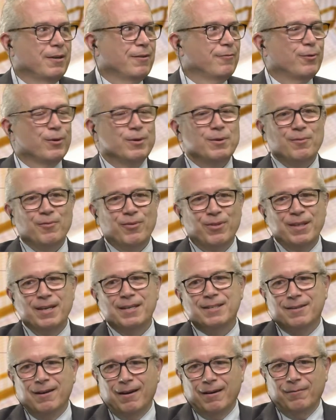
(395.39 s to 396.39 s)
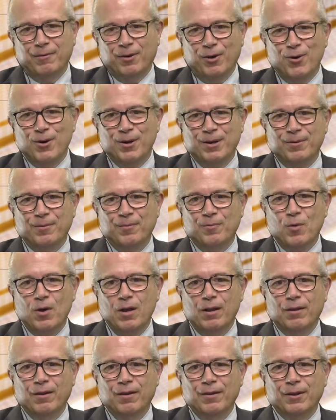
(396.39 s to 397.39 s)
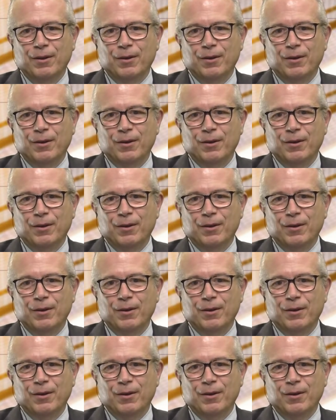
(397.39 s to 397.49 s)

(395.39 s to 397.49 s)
for things not going well,